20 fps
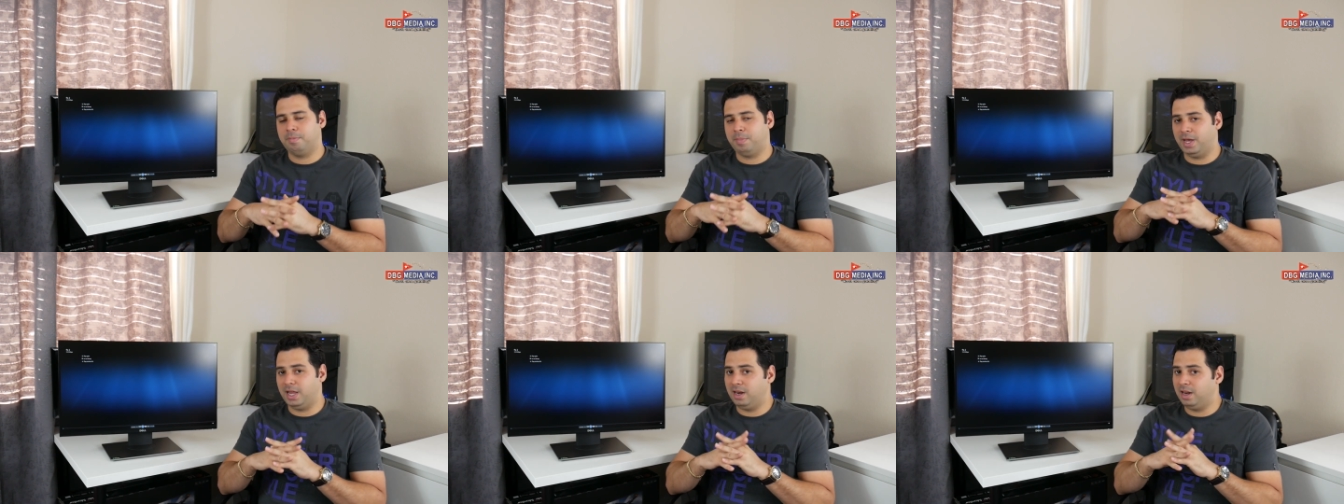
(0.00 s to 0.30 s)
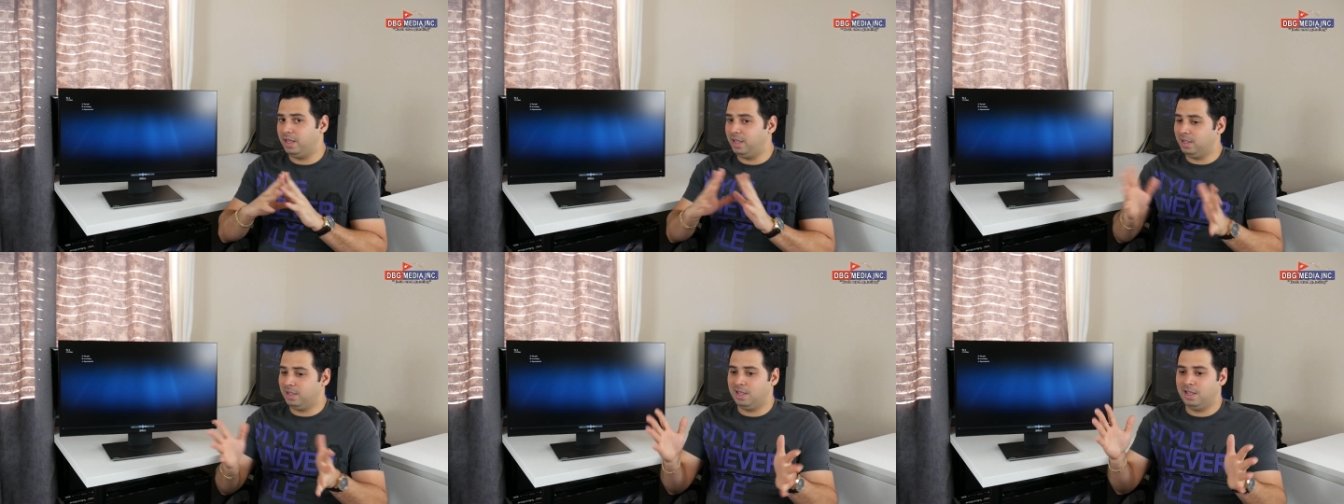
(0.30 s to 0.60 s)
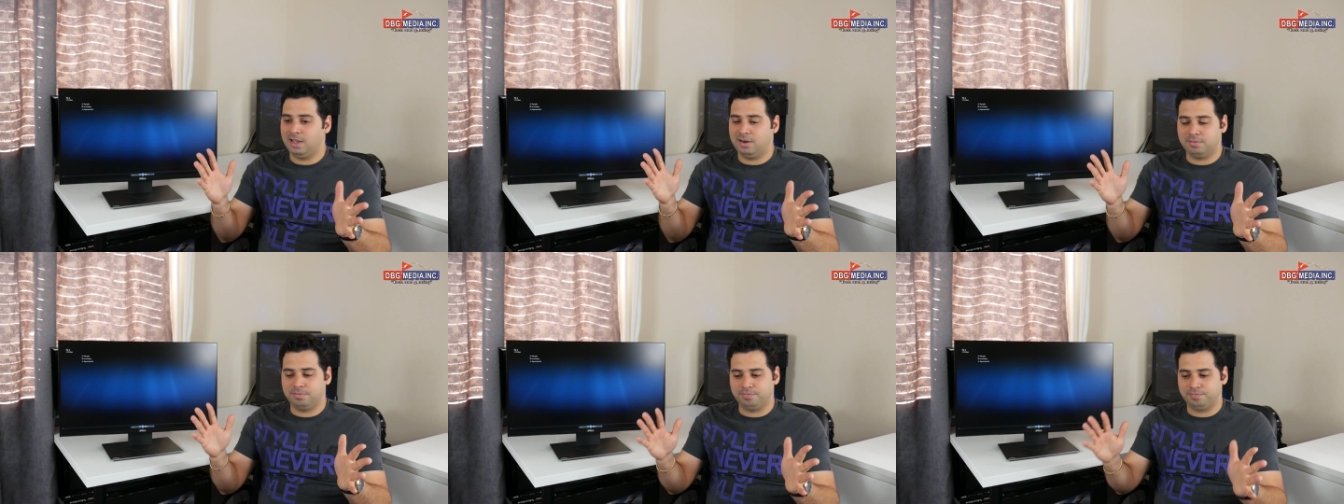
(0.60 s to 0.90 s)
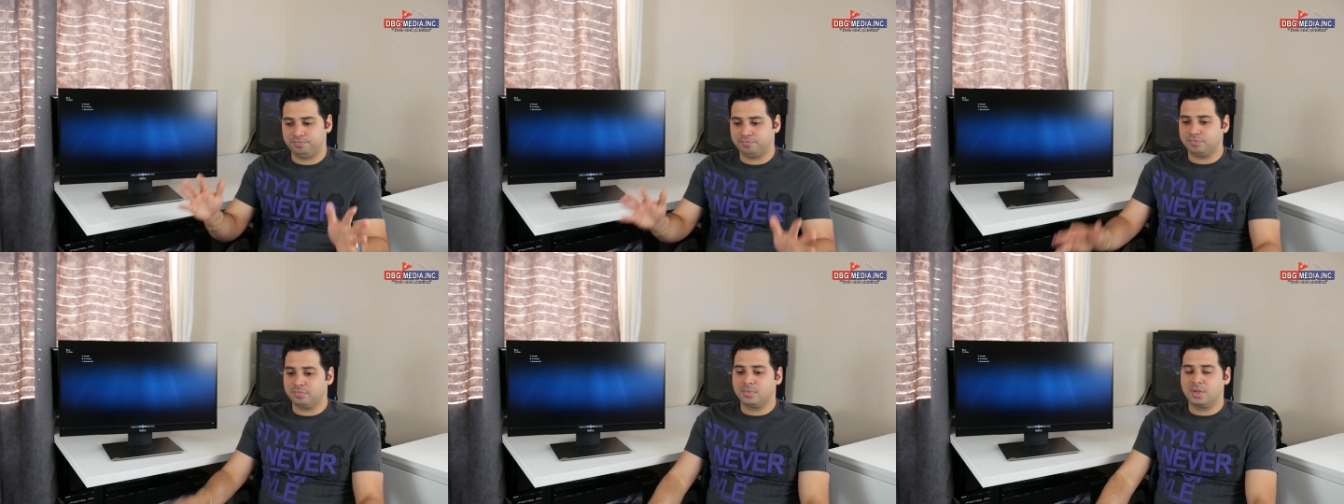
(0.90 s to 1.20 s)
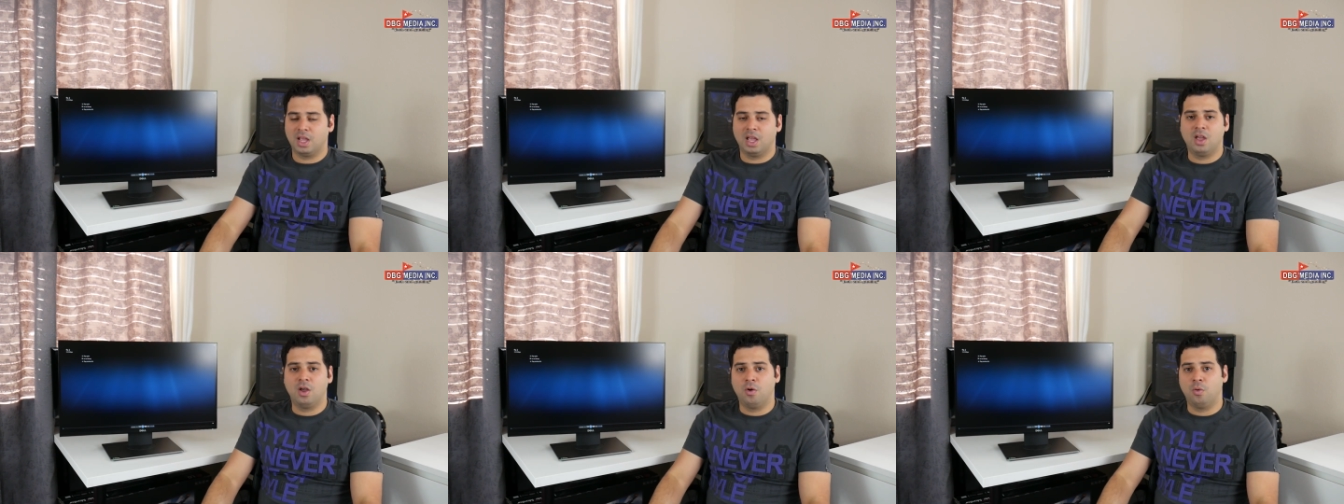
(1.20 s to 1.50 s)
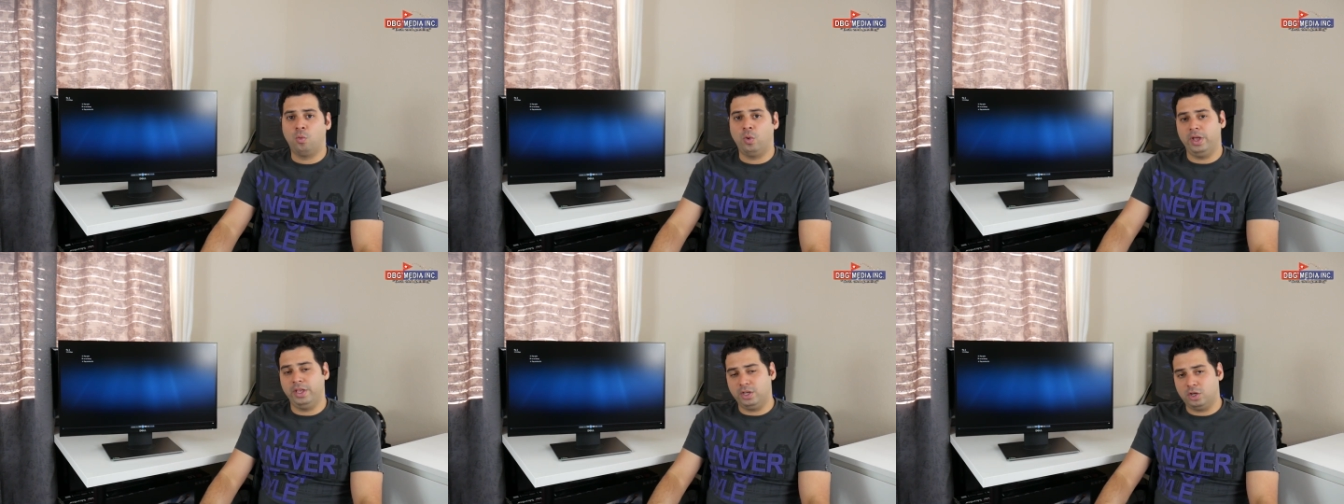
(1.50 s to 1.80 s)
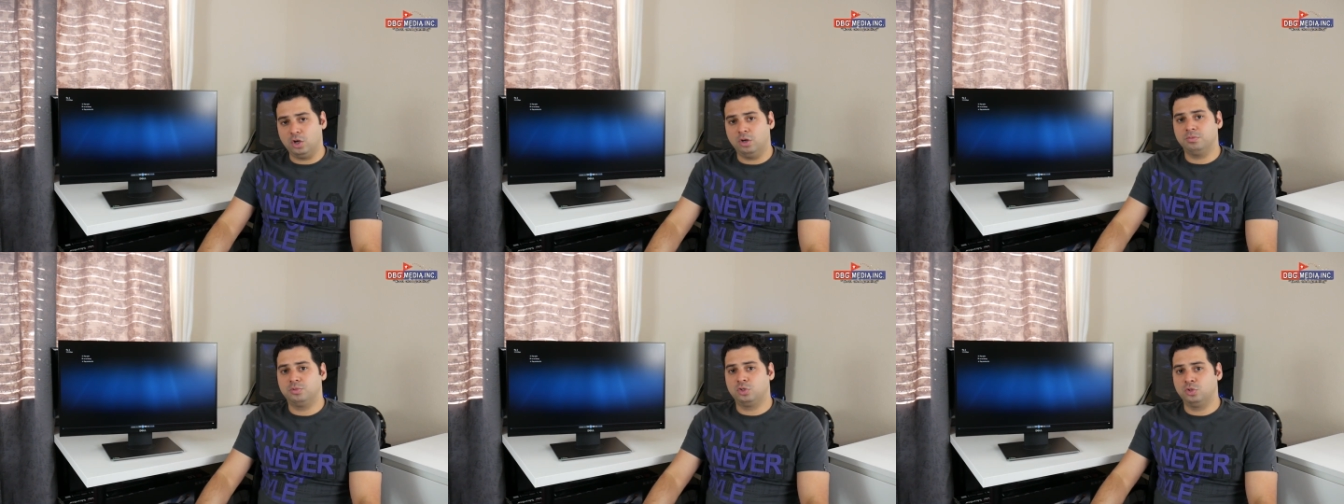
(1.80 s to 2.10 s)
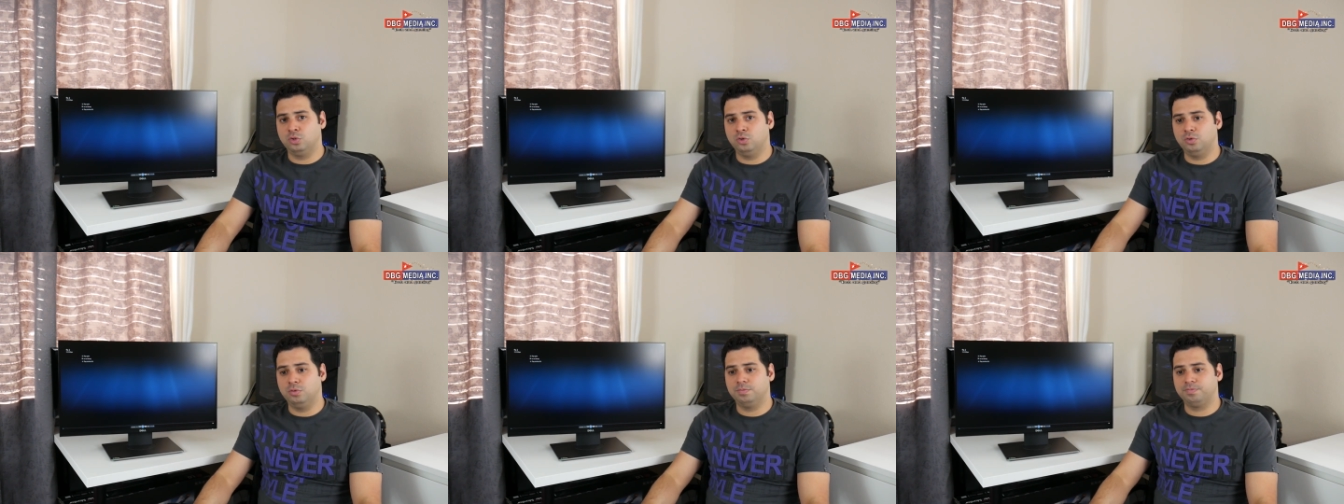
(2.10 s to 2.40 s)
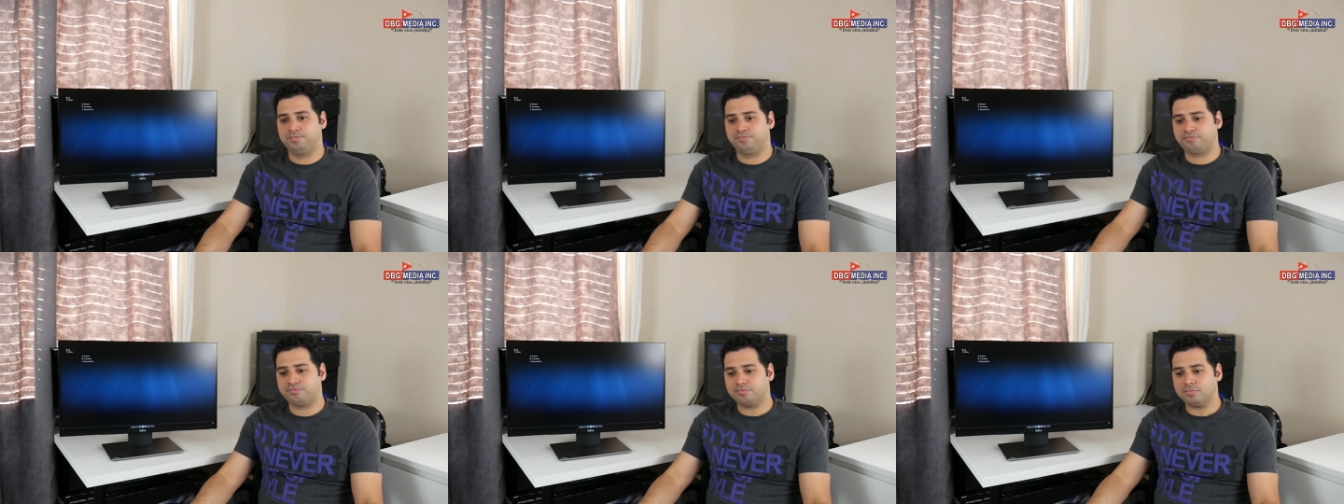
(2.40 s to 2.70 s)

But again, when it comes to